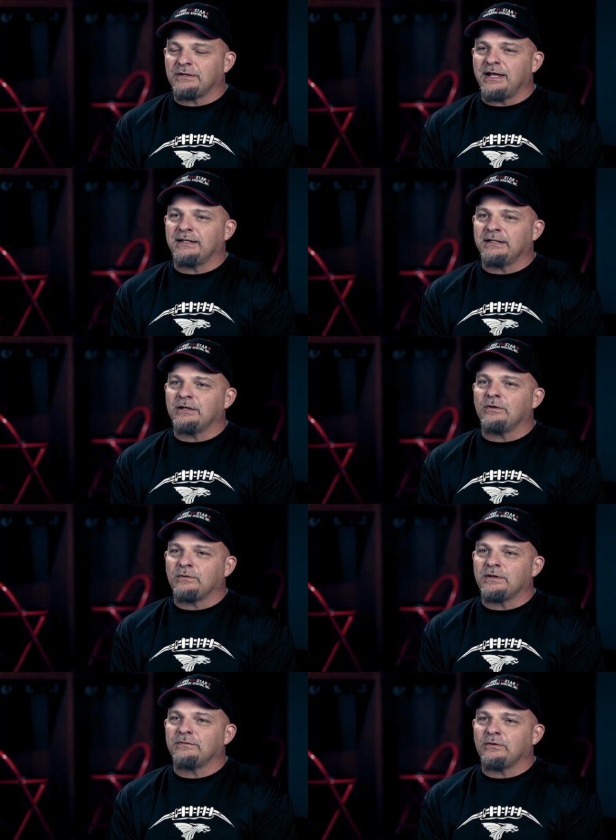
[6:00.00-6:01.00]
glad to get it over
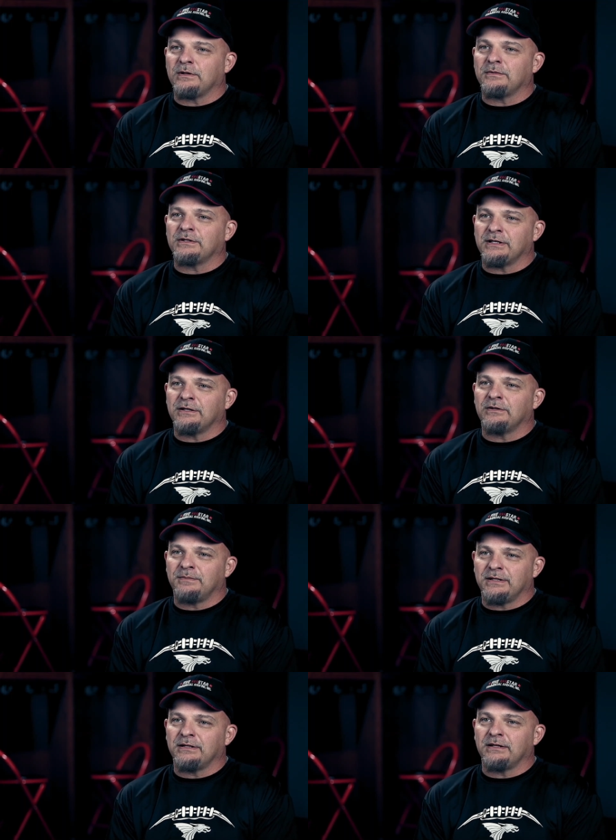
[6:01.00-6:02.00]
with for him because I know it
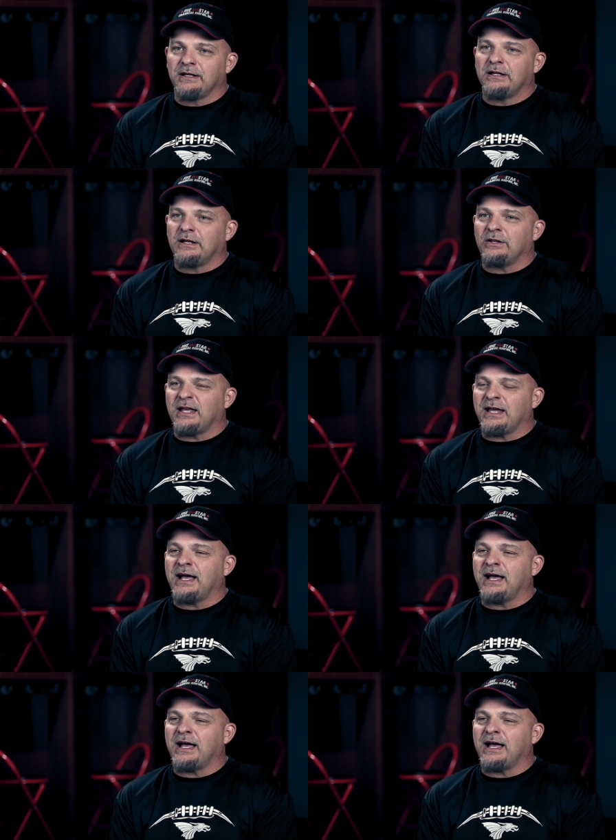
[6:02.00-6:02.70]
had been a, a lot of